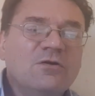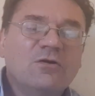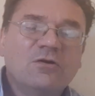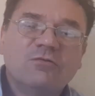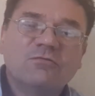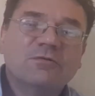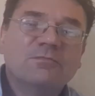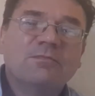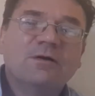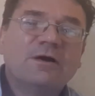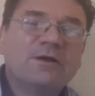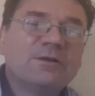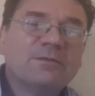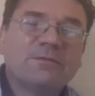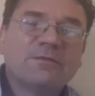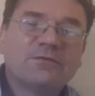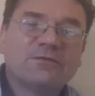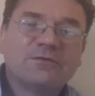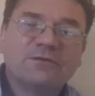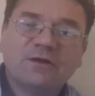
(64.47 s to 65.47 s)
Or are
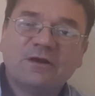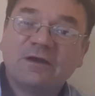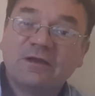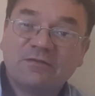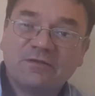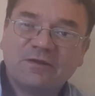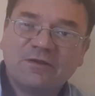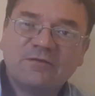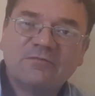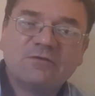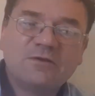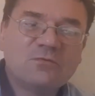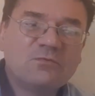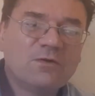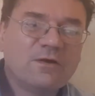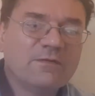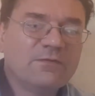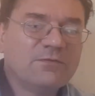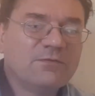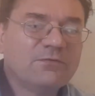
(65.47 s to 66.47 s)
Barnabas and I the only
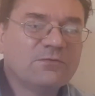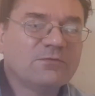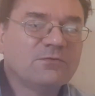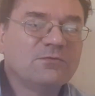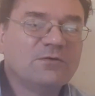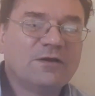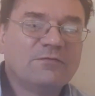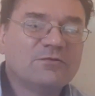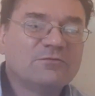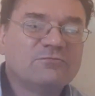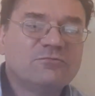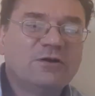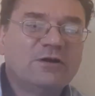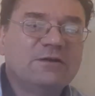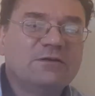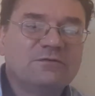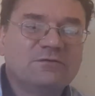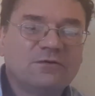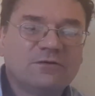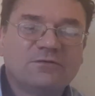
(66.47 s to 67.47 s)
ones who have a
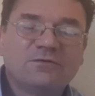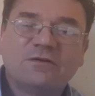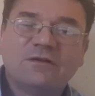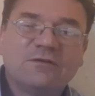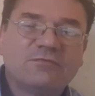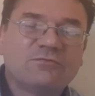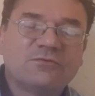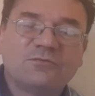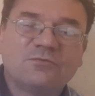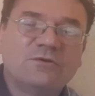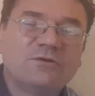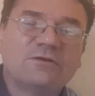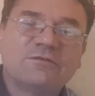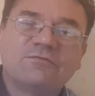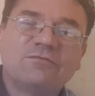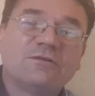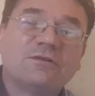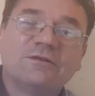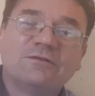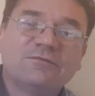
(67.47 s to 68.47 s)
right not to have to work
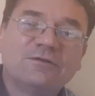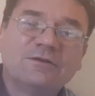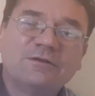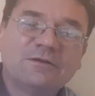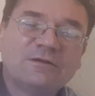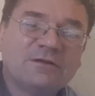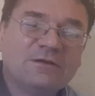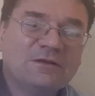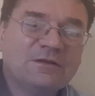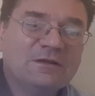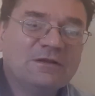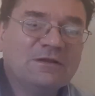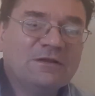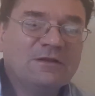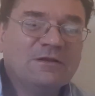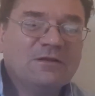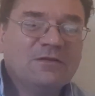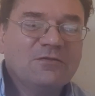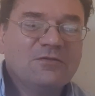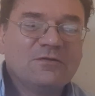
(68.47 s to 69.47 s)
for a living?
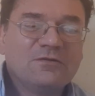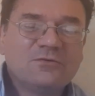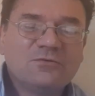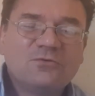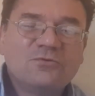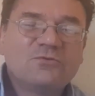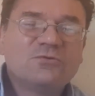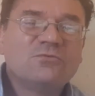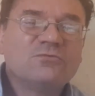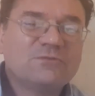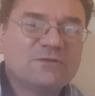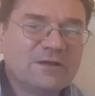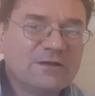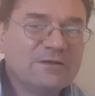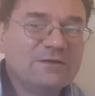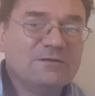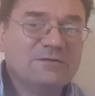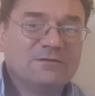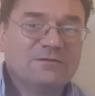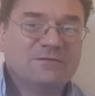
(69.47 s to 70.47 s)
The Lord
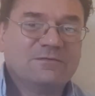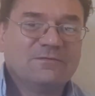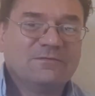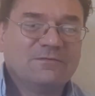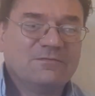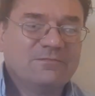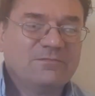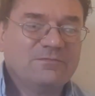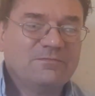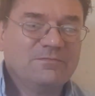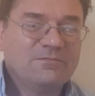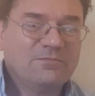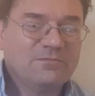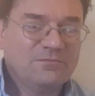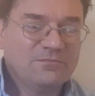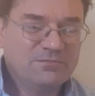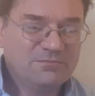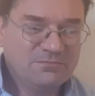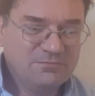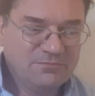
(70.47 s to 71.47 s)
ordained
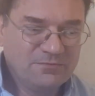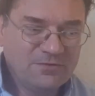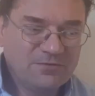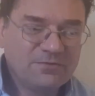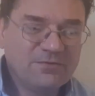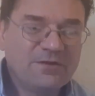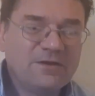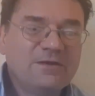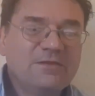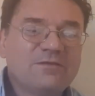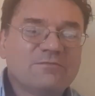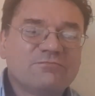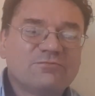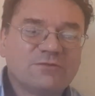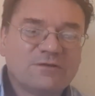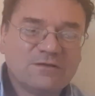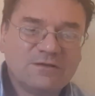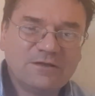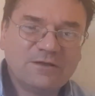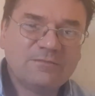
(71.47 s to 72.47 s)
that they that
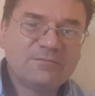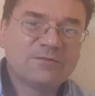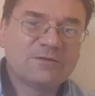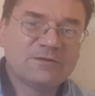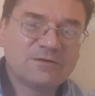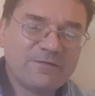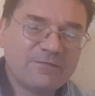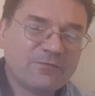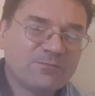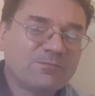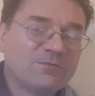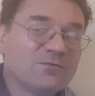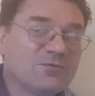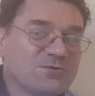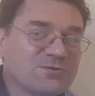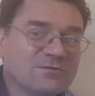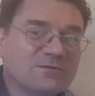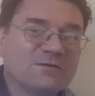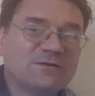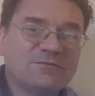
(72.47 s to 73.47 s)
proclaim the gospel
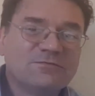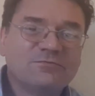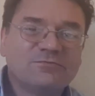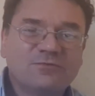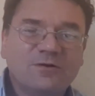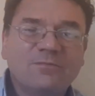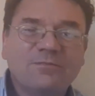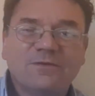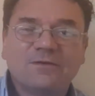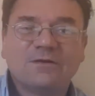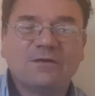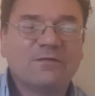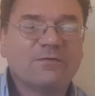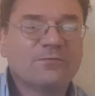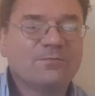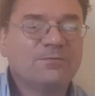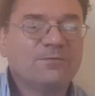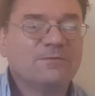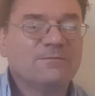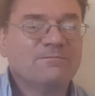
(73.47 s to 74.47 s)
should live from the
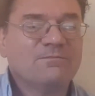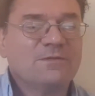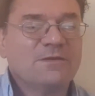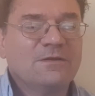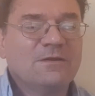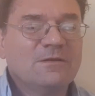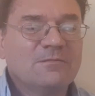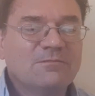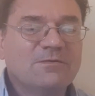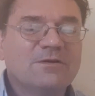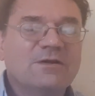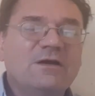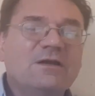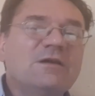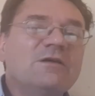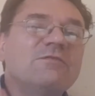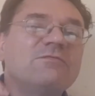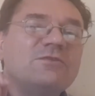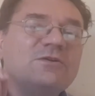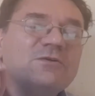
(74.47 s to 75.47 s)
gospel. But I
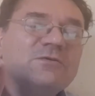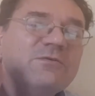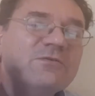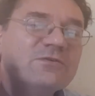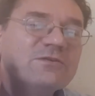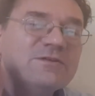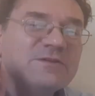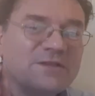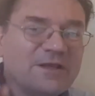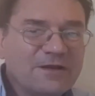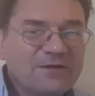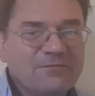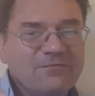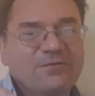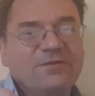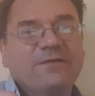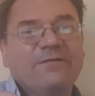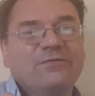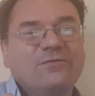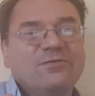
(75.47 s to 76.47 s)
have used none of
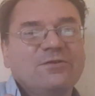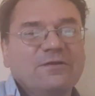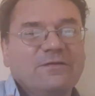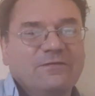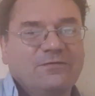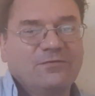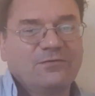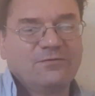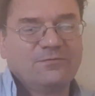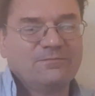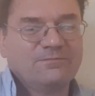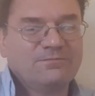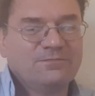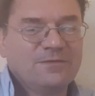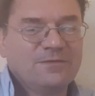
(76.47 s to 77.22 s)
these things,